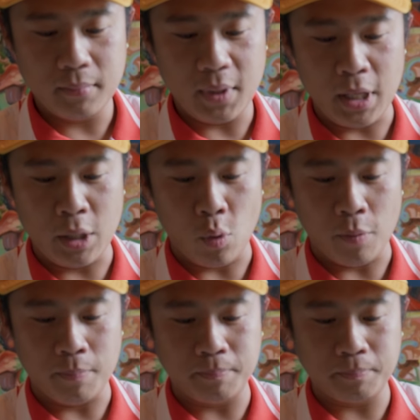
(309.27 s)

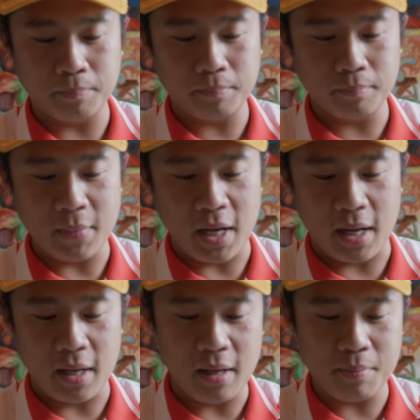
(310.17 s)
equal, like
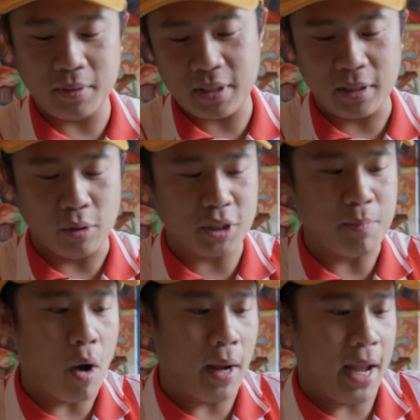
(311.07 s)
a little
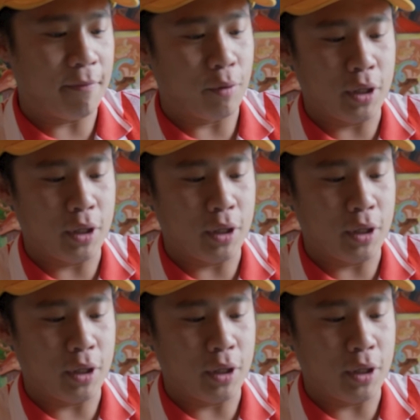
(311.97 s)
small handful.